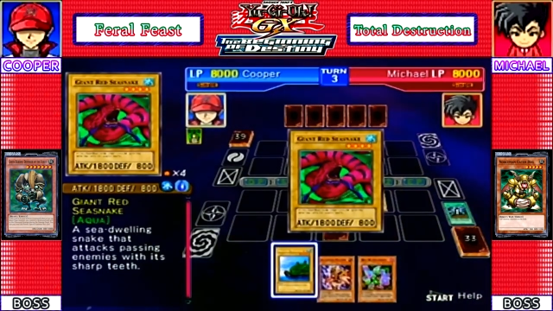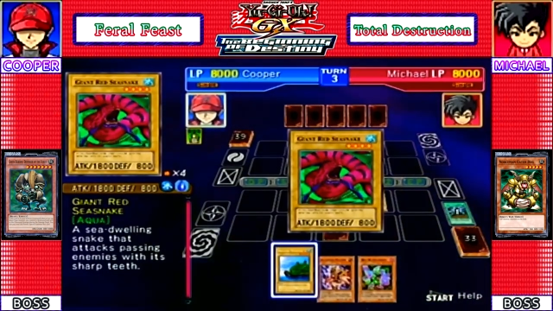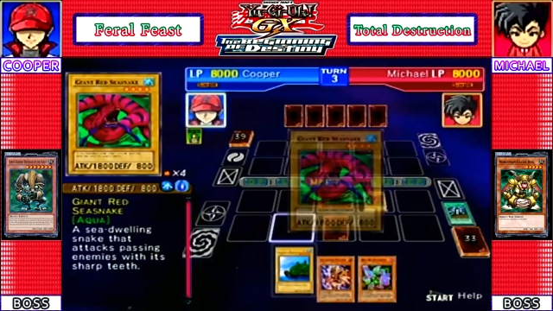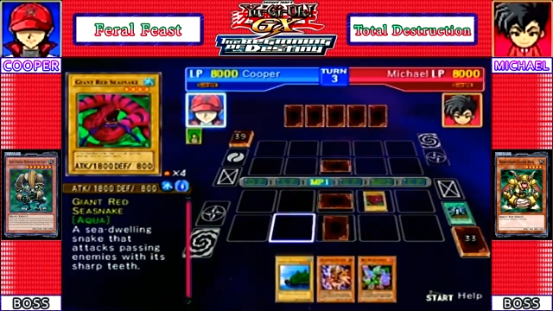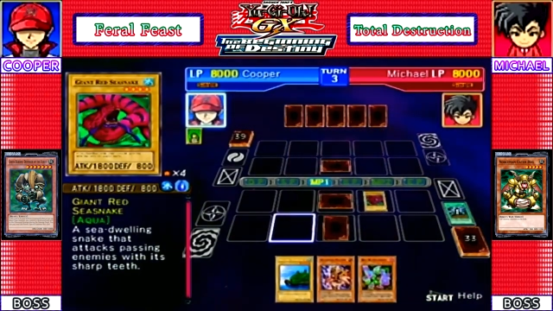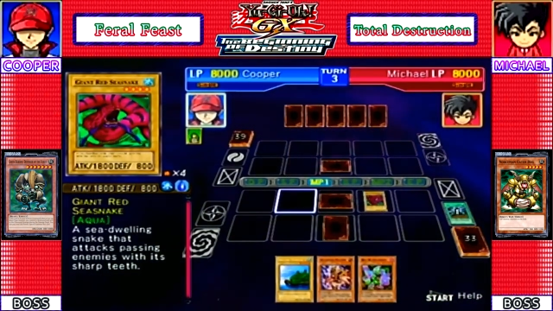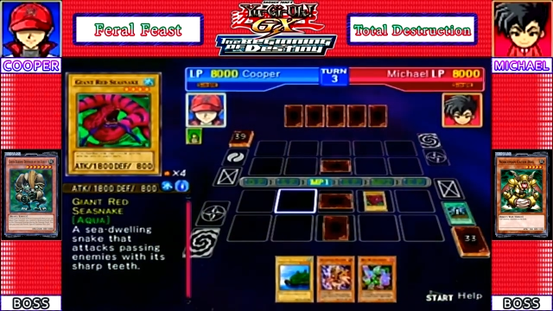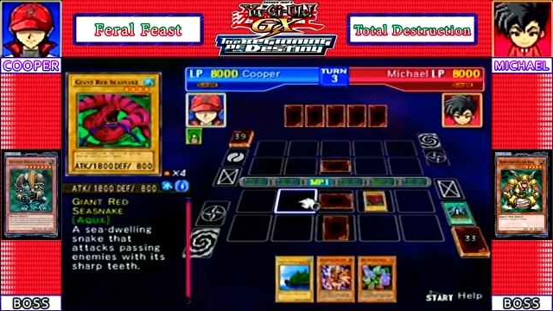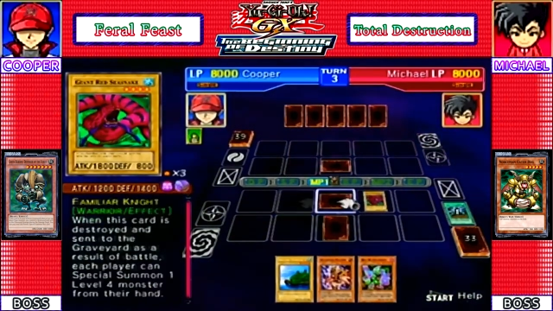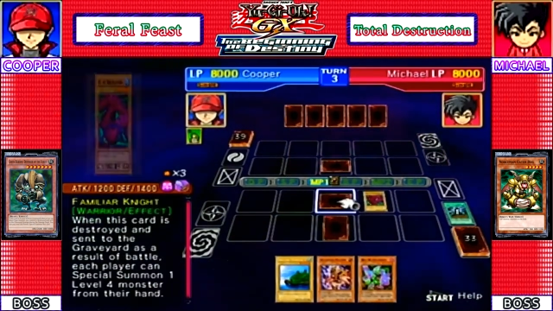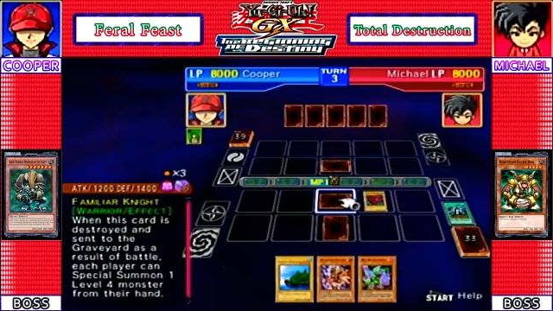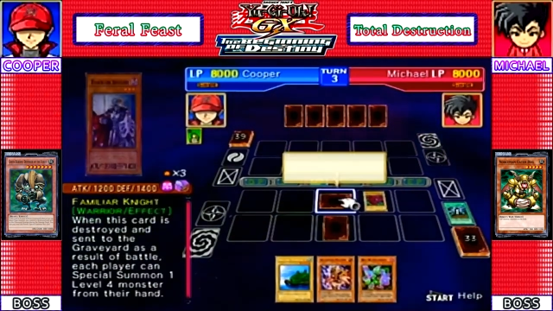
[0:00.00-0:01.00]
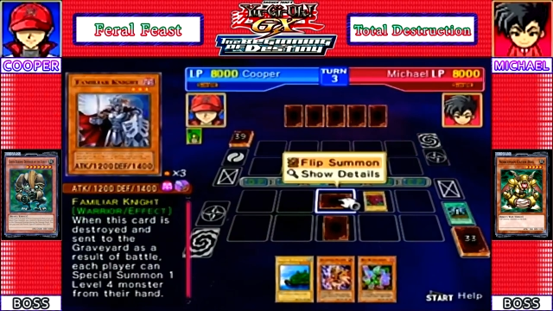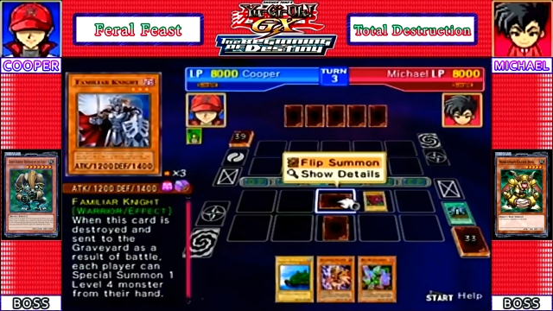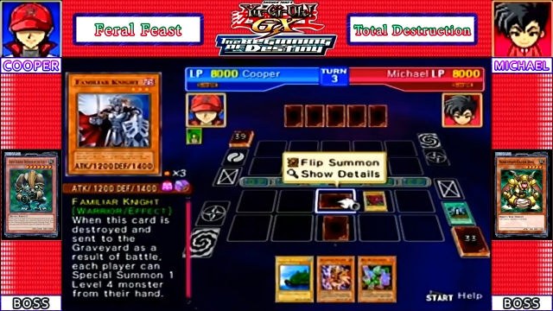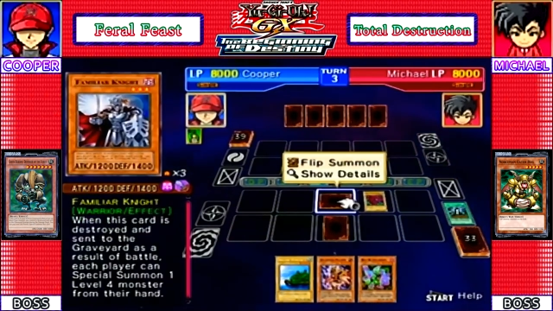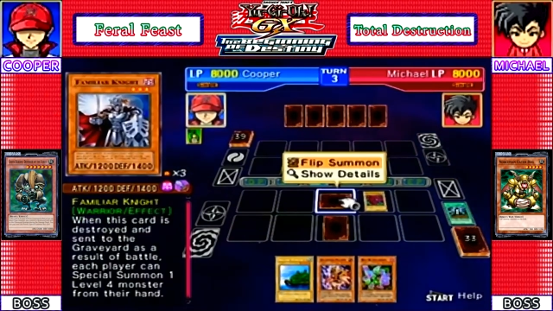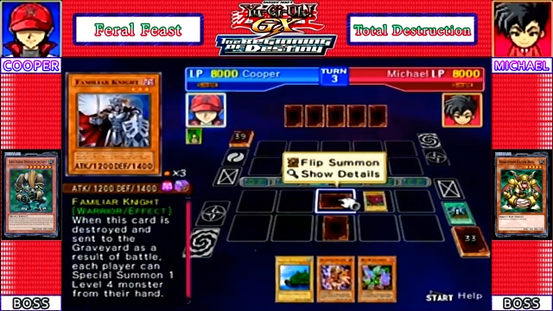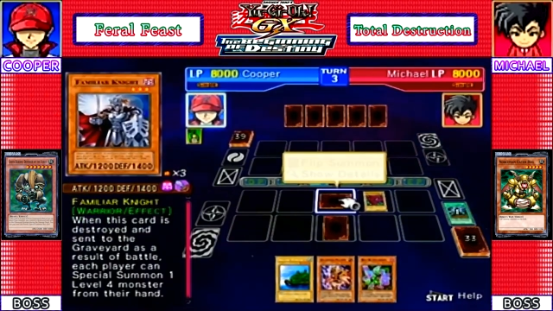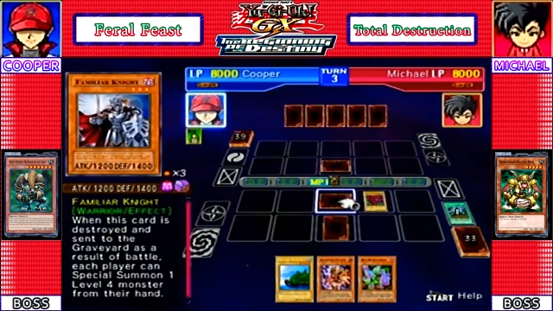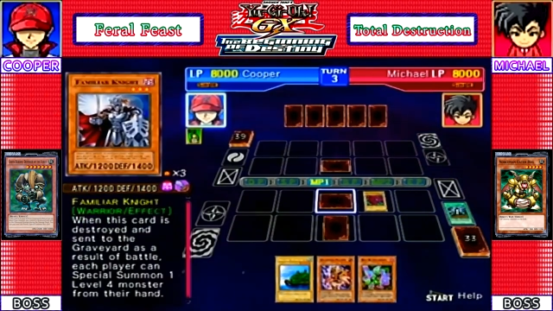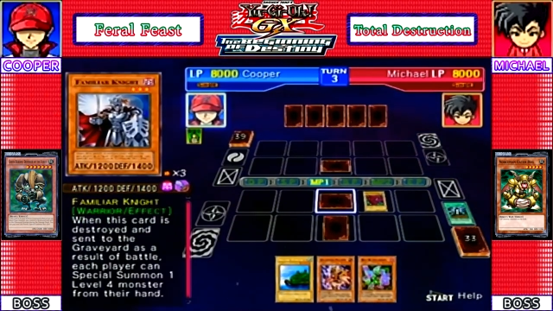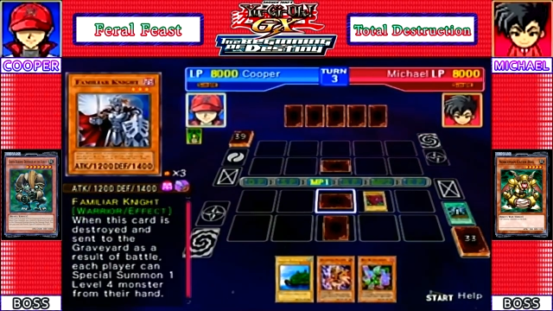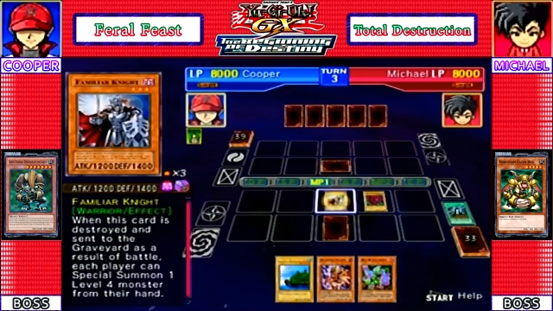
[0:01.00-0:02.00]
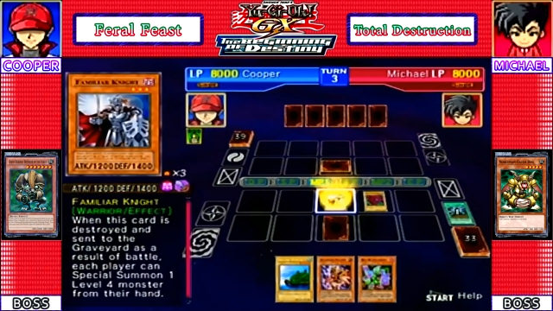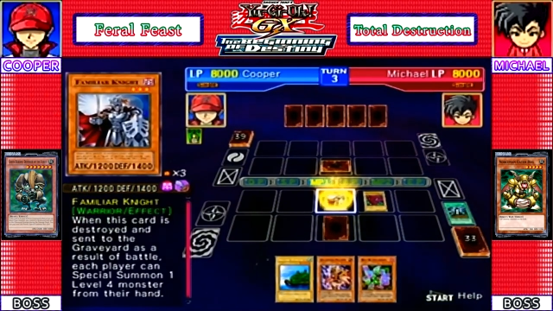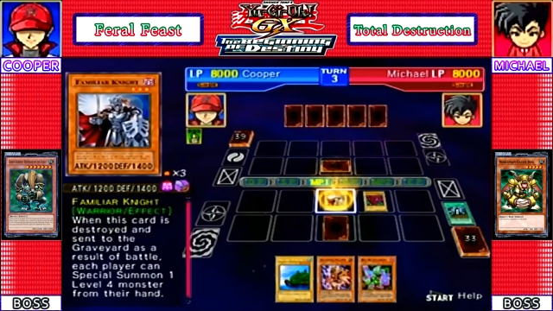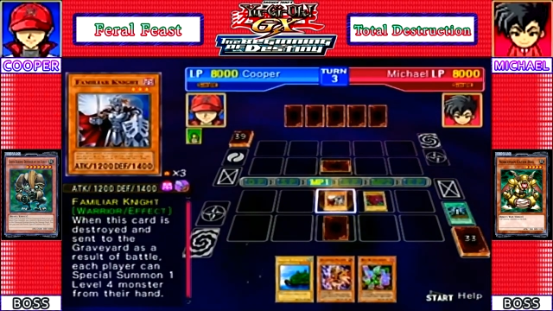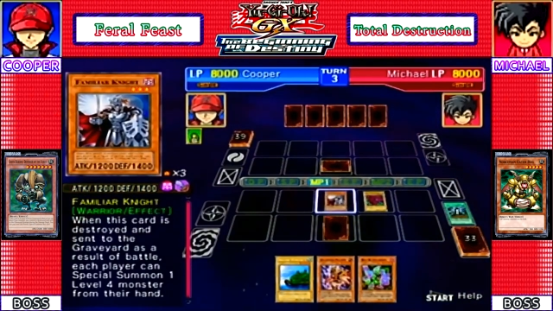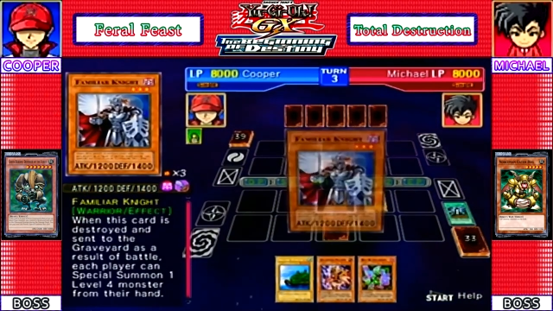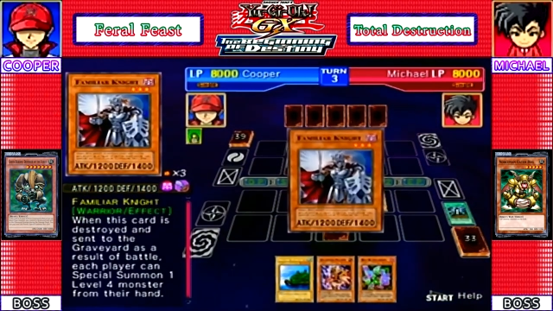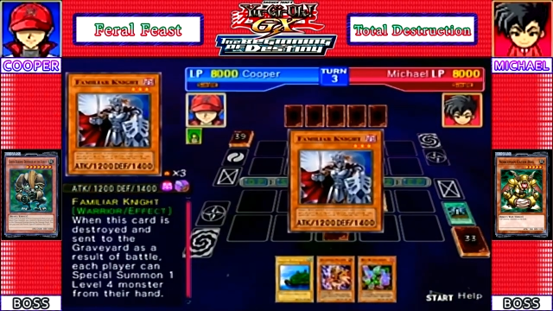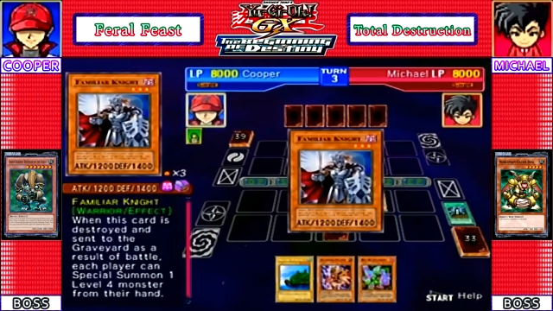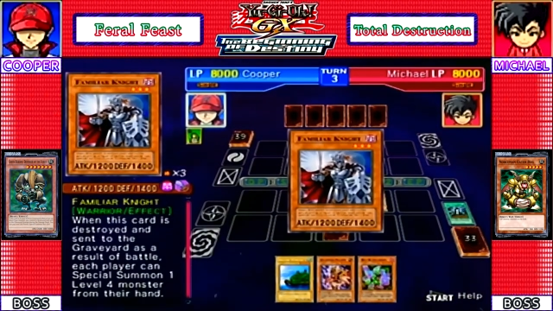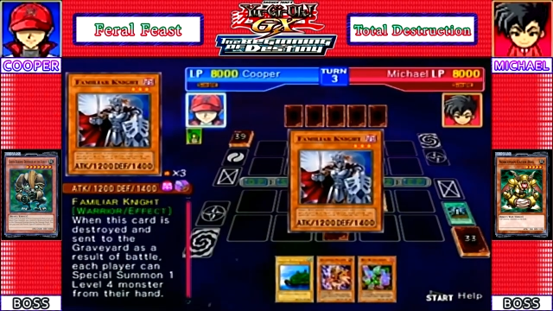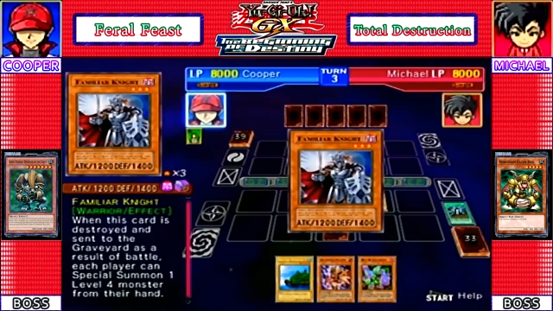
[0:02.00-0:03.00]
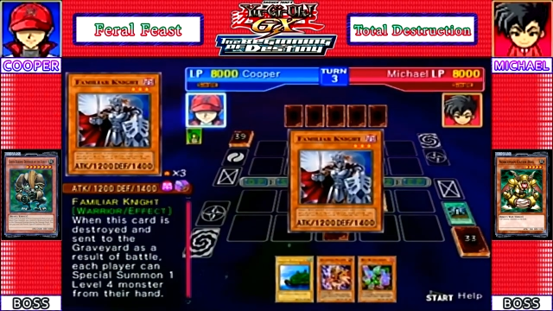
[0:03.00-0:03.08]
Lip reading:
Nobody's mouth can be seen.